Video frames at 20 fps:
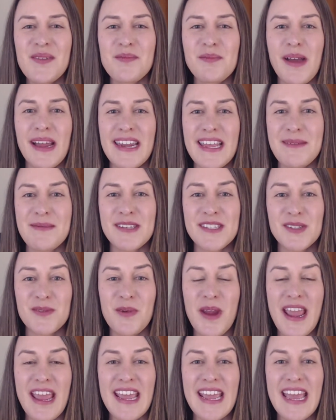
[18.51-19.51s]
My name is
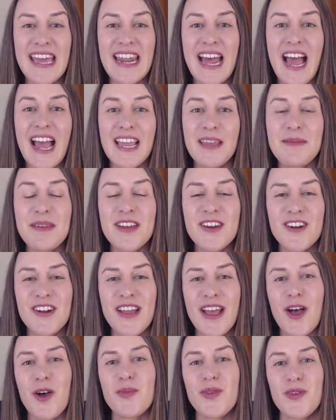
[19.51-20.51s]
Ray and I am here to
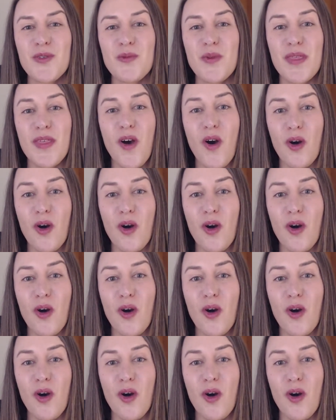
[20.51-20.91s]
help you with